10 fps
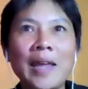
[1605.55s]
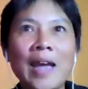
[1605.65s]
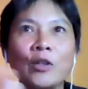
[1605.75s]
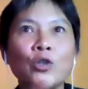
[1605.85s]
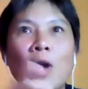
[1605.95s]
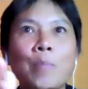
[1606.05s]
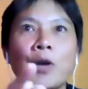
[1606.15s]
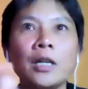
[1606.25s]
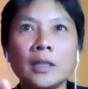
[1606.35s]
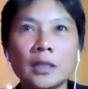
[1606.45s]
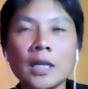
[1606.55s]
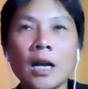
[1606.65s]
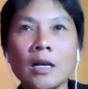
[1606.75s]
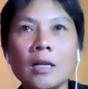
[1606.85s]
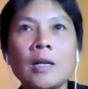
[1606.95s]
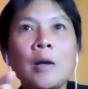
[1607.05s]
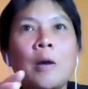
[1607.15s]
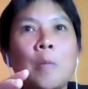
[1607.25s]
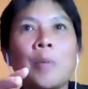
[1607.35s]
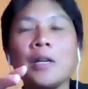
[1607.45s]
having to embrace the suck,
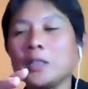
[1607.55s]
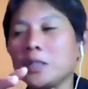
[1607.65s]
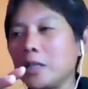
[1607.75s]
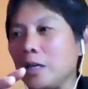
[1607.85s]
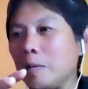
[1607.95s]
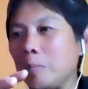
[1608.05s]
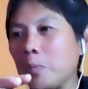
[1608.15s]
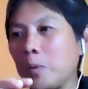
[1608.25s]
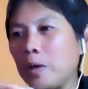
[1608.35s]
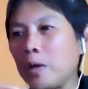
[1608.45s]
but it's a